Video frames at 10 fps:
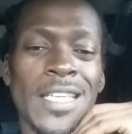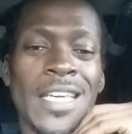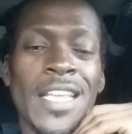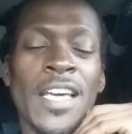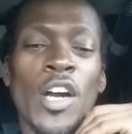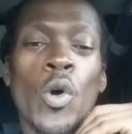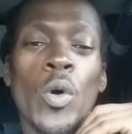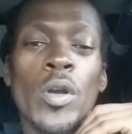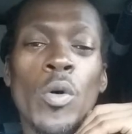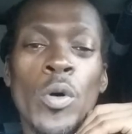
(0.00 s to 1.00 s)
getting a
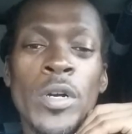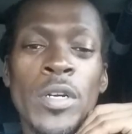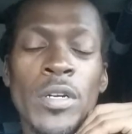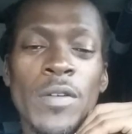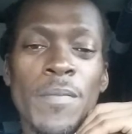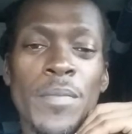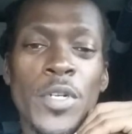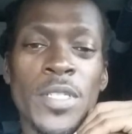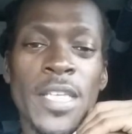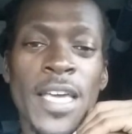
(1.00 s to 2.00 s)
court order
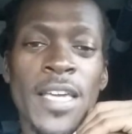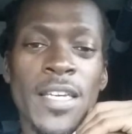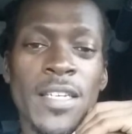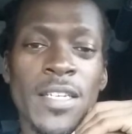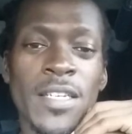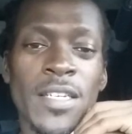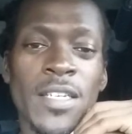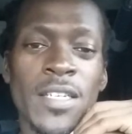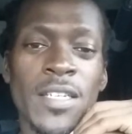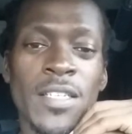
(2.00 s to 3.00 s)
per se,
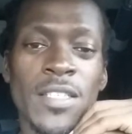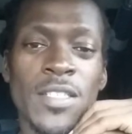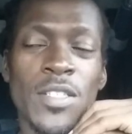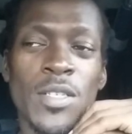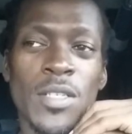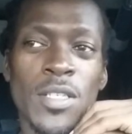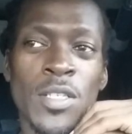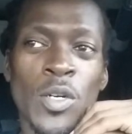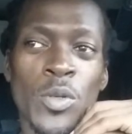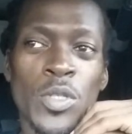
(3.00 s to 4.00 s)

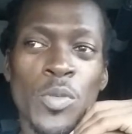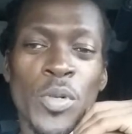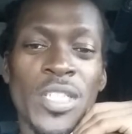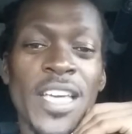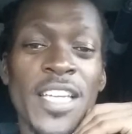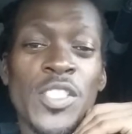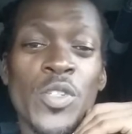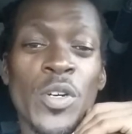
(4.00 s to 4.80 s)
to protect